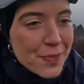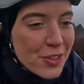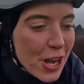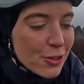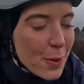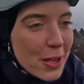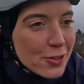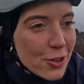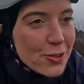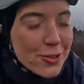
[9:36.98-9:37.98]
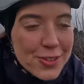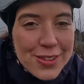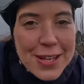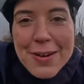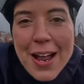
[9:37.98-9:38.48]
change my attitude and
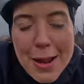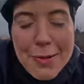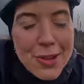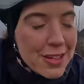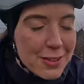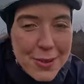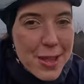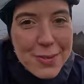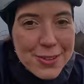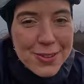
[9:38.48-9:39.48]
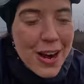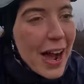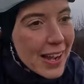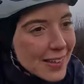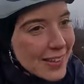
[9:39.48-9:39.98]
just think well I'm lucky to be able to
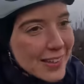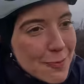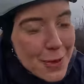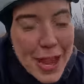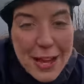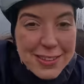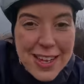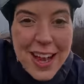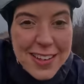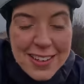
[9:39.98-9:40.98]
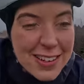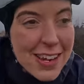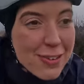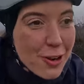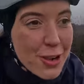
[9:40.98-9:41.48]
ride and be outside and
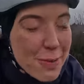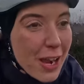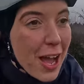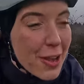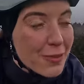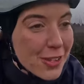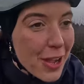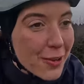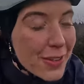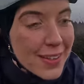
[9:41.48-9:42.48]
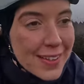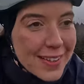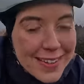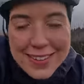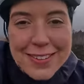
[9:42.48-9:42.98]
enjoying my life so
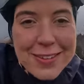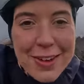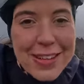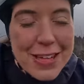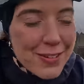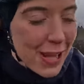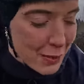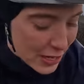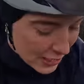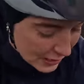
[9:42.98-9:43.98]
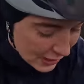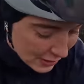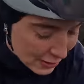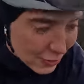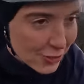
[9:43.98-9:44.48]
just got to think of it that way I
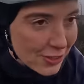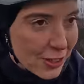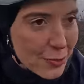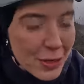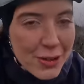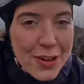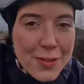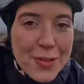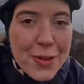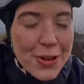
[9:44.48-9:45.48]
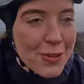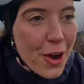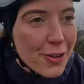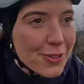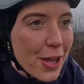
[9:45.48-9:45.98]
think and just be grateful for what you've
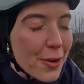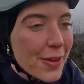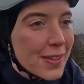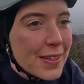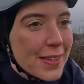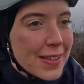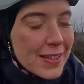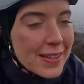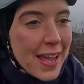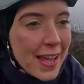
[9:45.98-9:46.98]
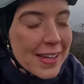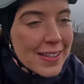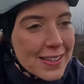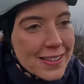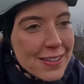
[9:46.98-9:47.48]
got so yeah
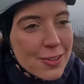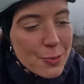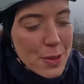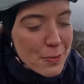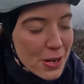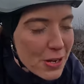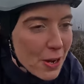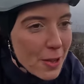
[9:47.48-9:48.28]
there's people in